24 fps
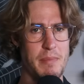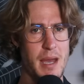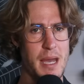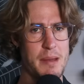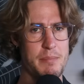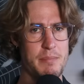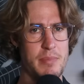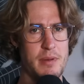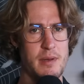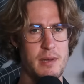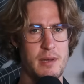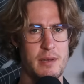
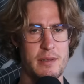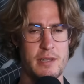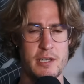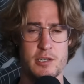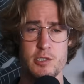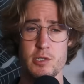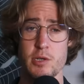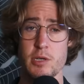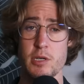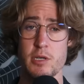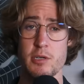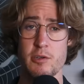map
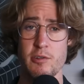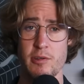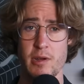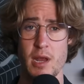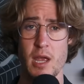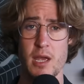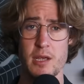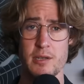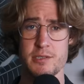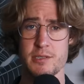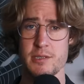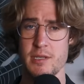that you can
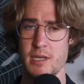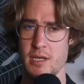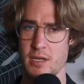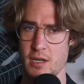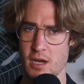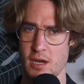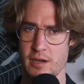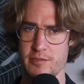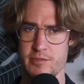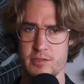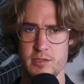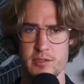create
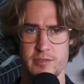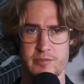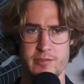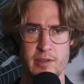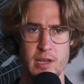in After